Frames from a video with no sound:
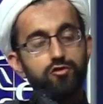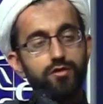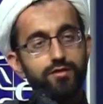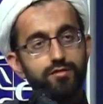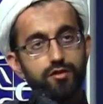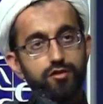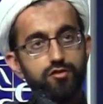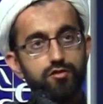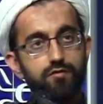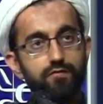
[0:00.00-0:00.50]

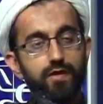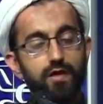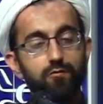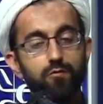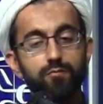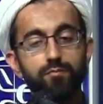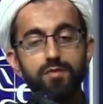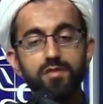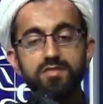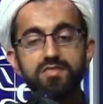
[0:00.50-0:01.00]
translation of that
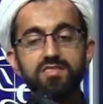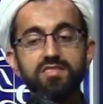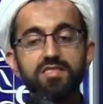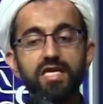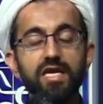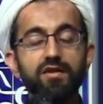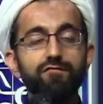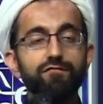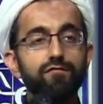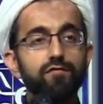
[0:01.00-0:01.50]
would be
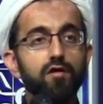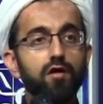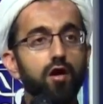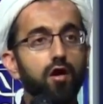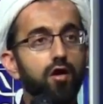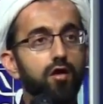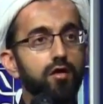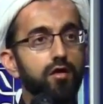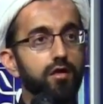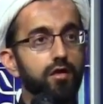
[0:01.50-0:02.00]

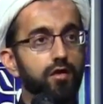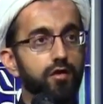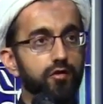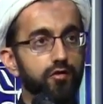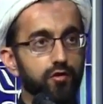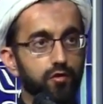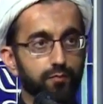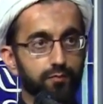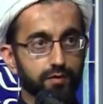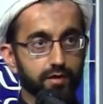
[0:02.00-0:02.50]
safeguard
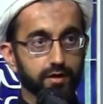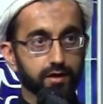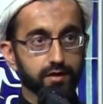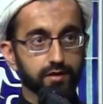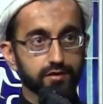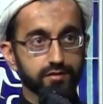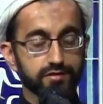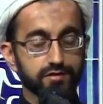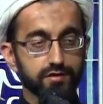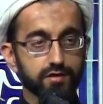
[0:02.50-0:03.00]
your
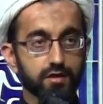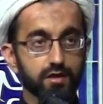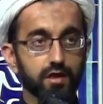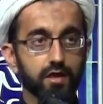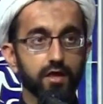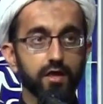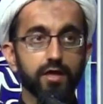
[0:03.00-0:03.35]
prayers.